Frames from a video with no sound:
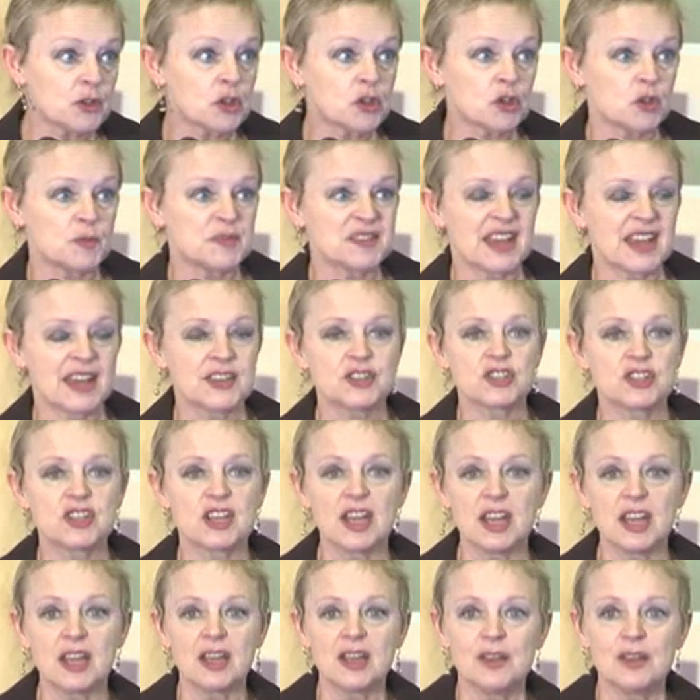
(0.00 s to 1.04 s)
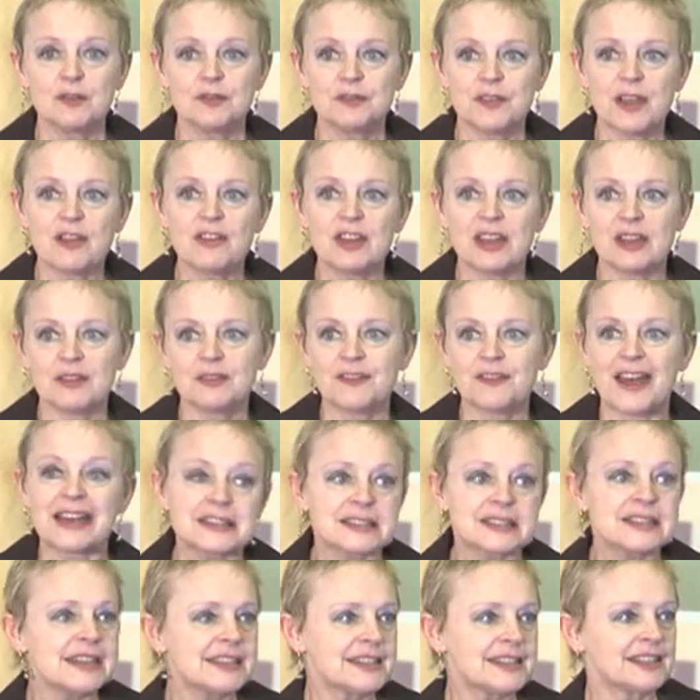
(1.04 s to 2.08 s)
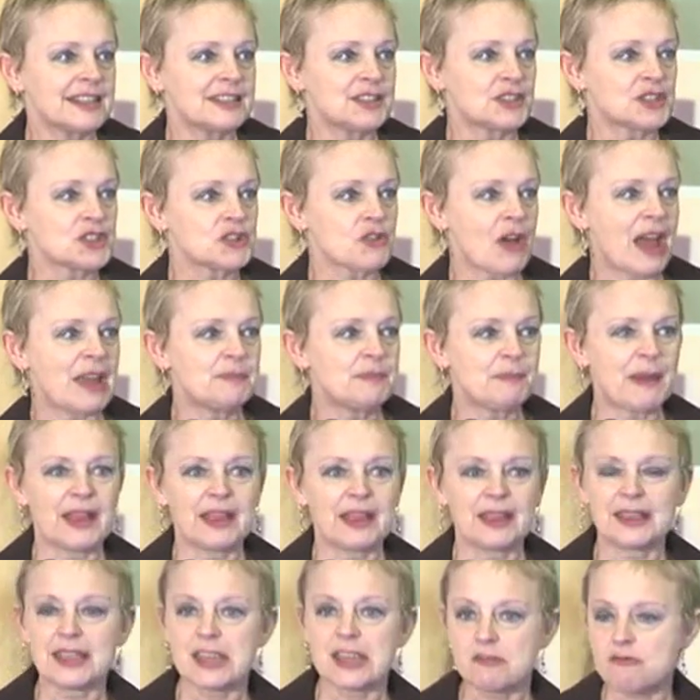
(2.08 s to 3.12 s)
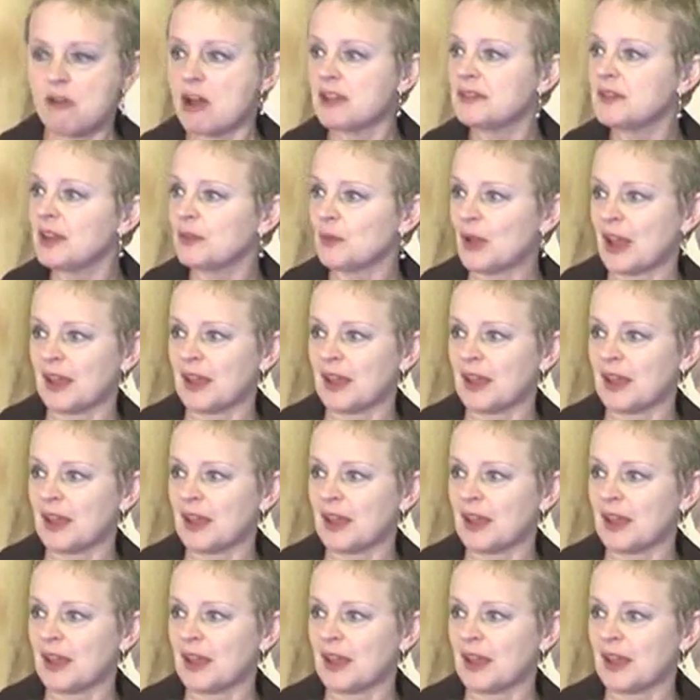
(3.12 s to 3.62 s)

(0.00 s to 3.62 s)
your groups yesterday, very fascinatingly described by Kieran,